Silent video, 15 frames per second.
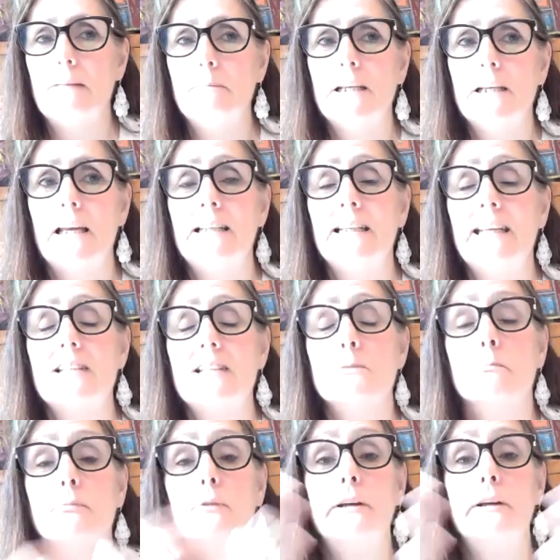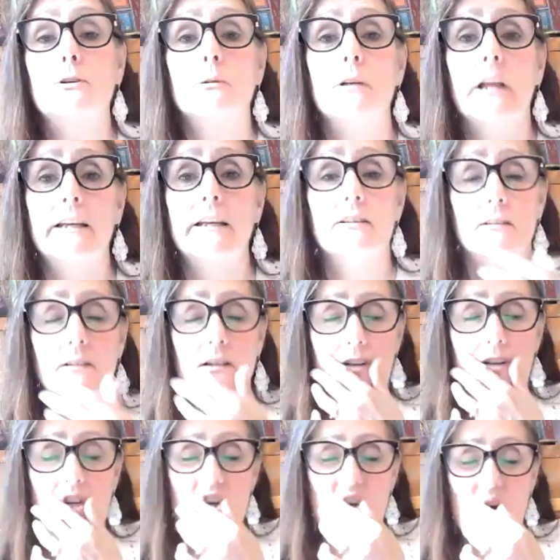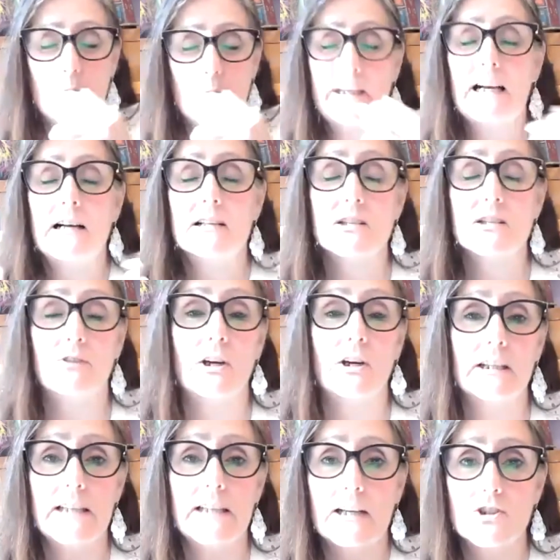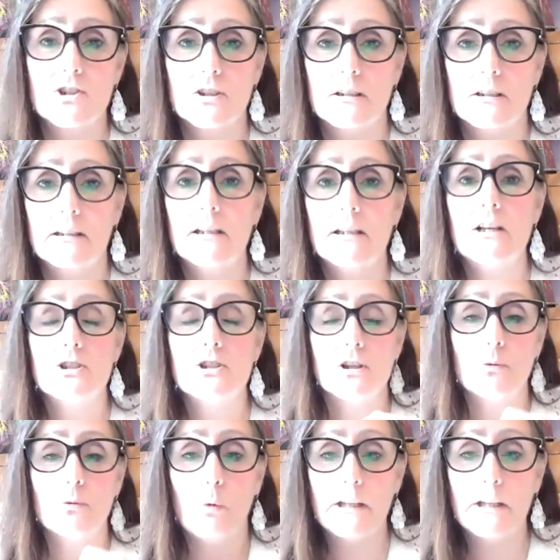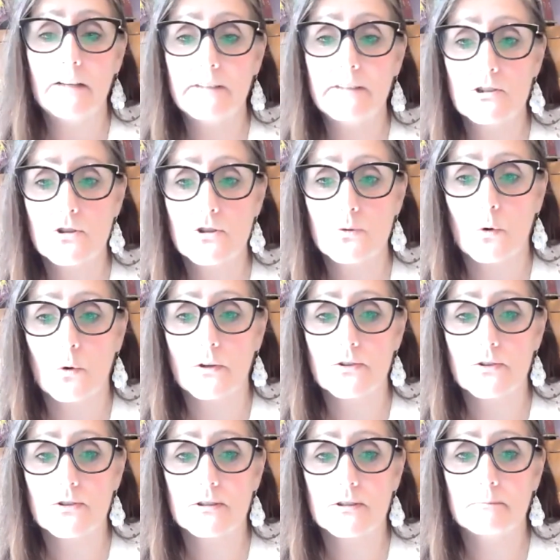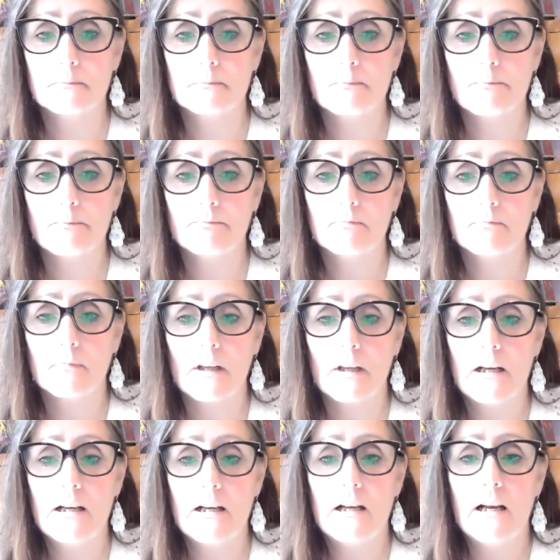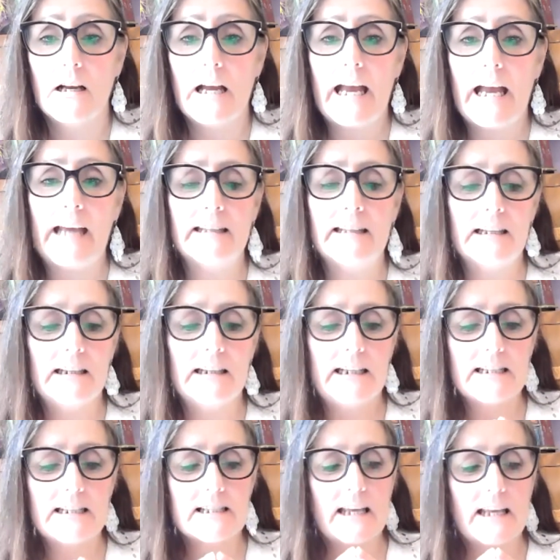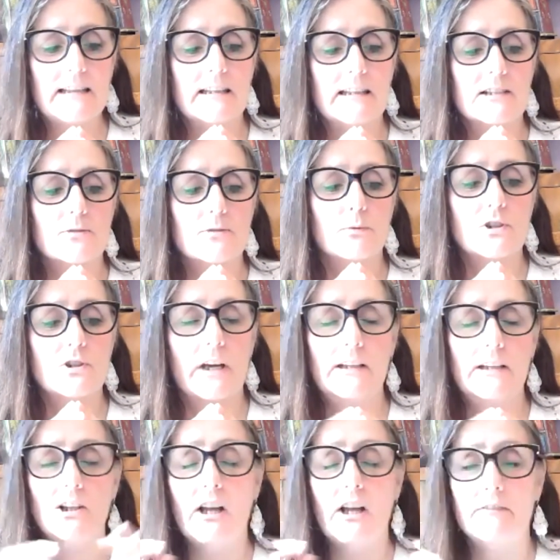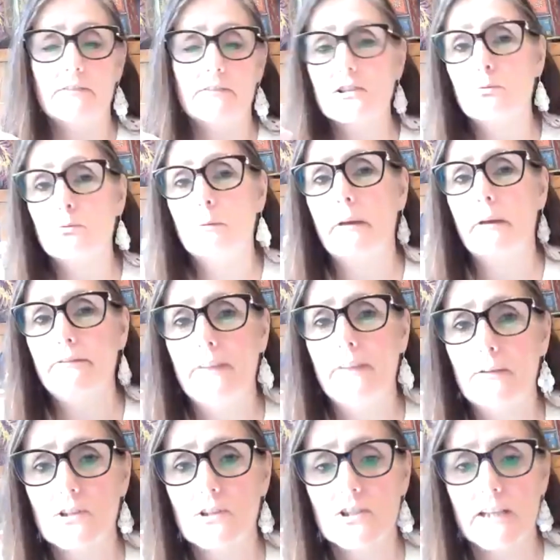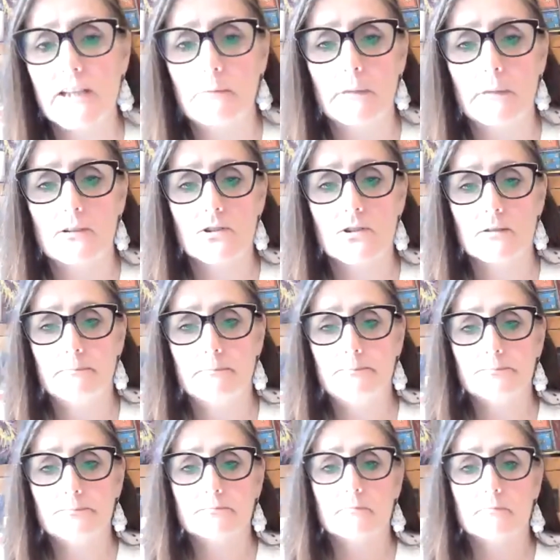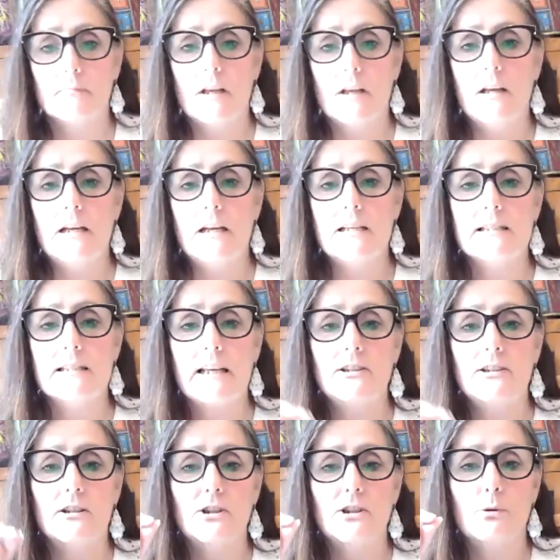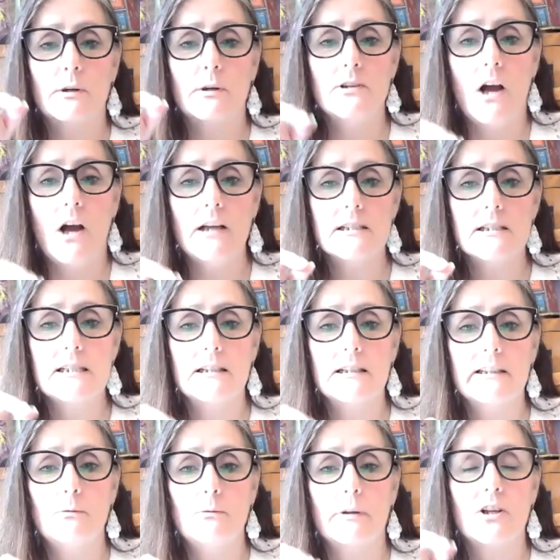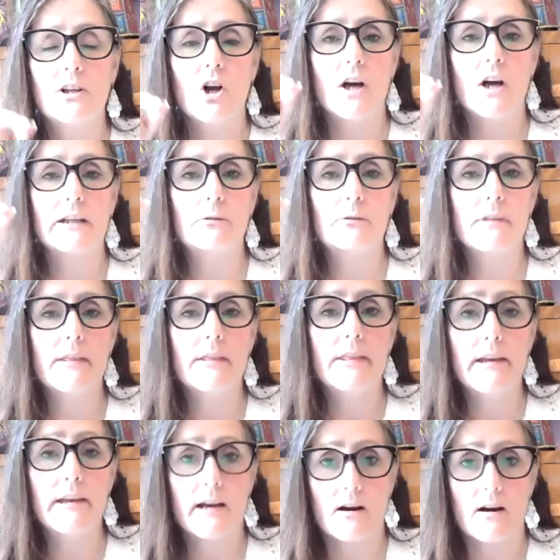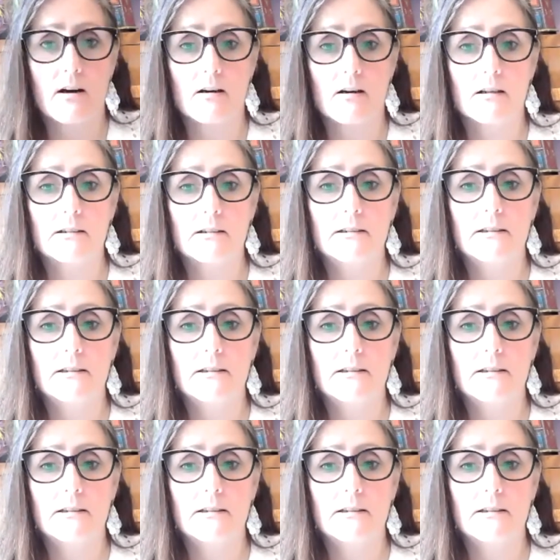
And it gets brighter and lighter because of our connection to the one loving source. And then he said this, which I love. This is one of my favorite statements. He said, you are not dealing with God out there,